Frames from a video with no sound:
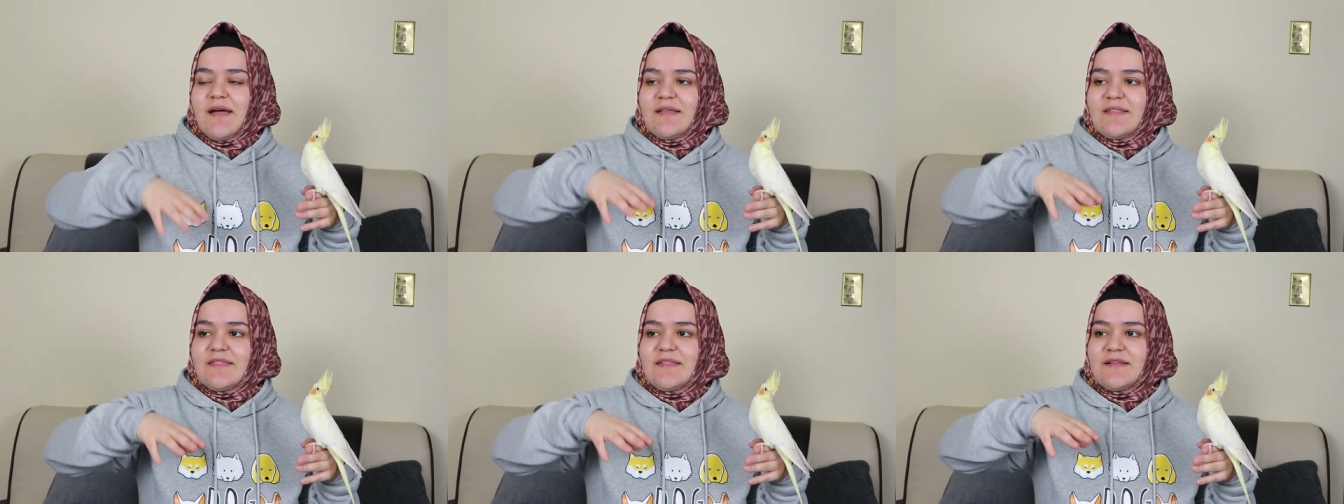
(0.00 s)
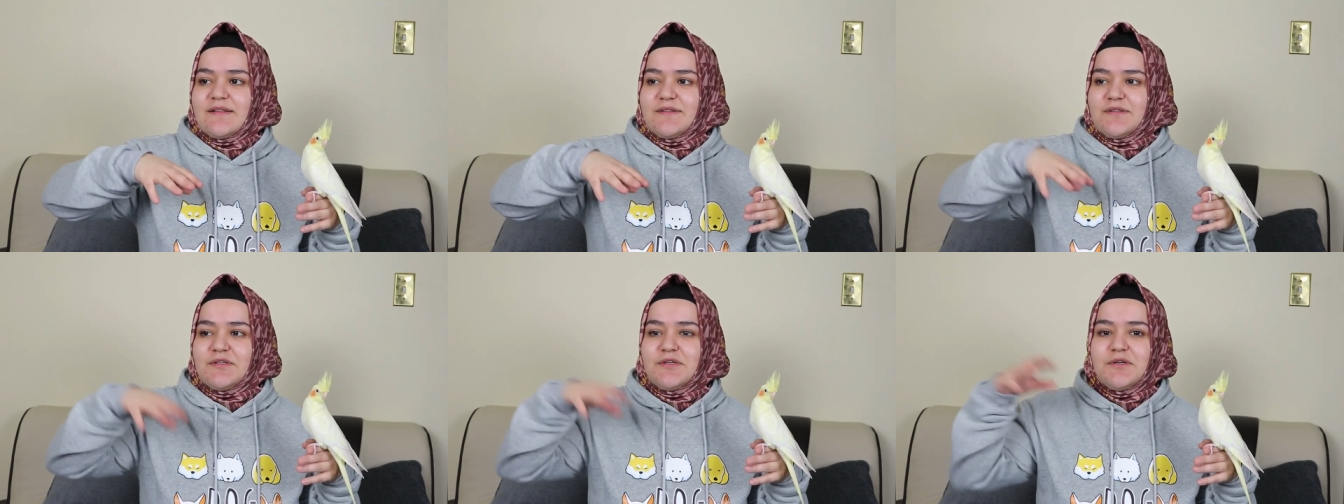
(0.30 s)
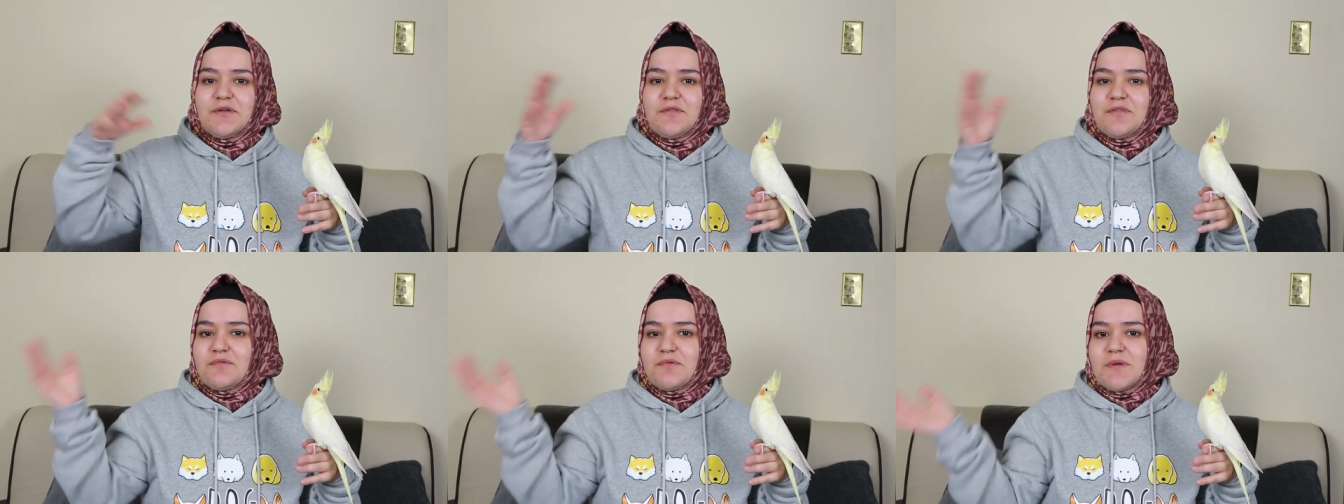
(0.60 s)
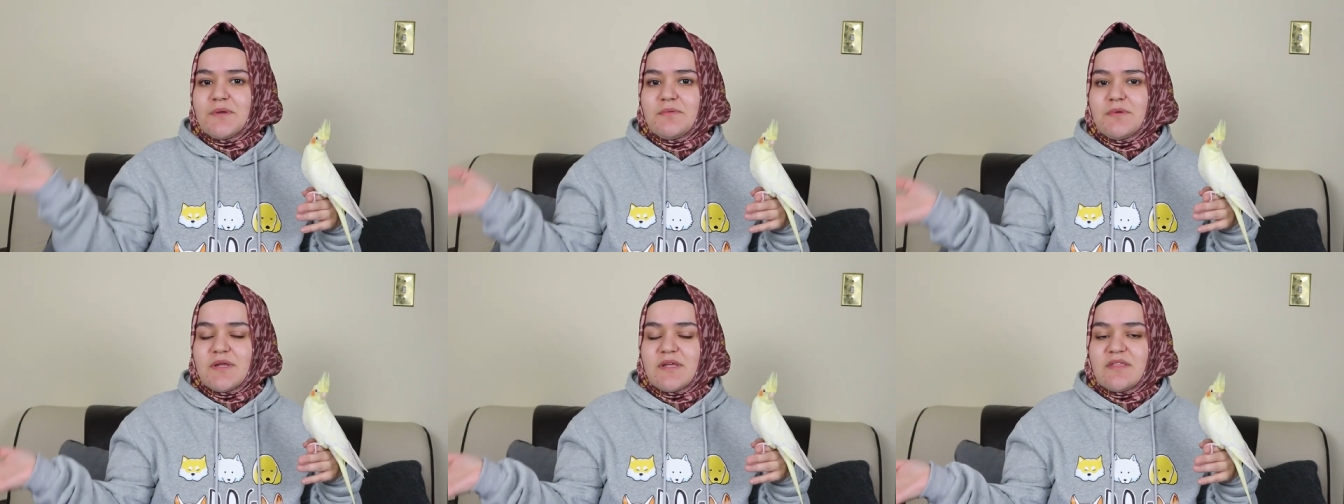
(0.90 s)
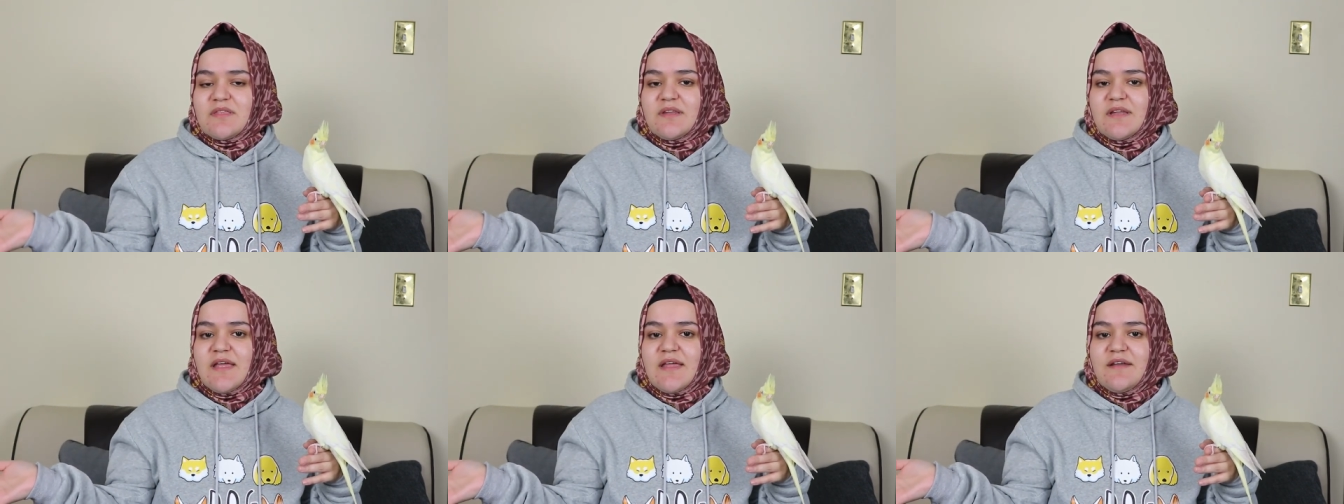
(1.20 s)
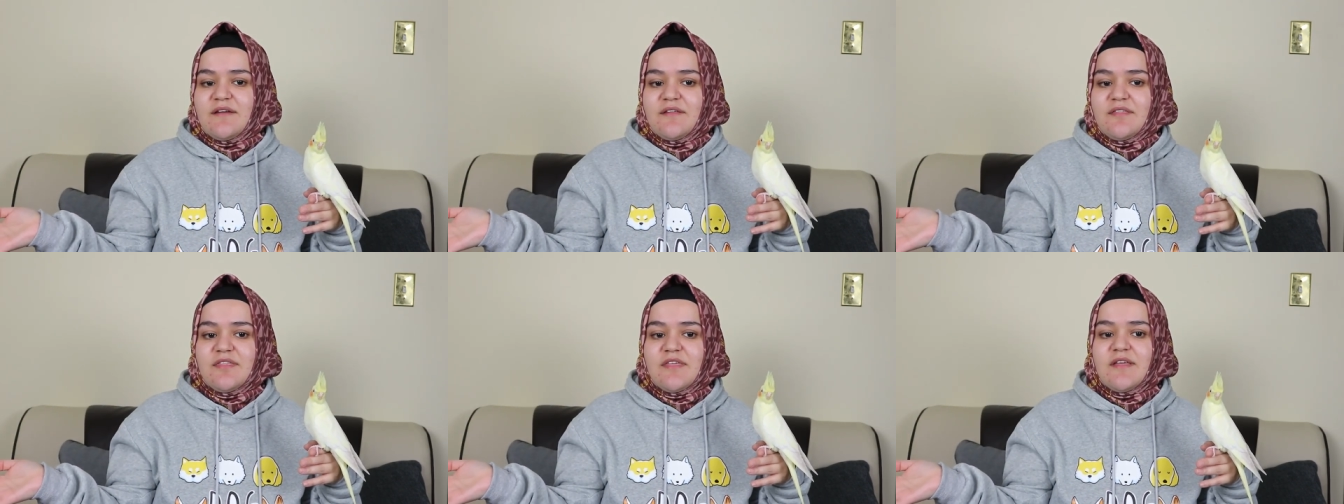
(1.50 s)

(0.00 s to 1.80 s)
I think two, three weeks later,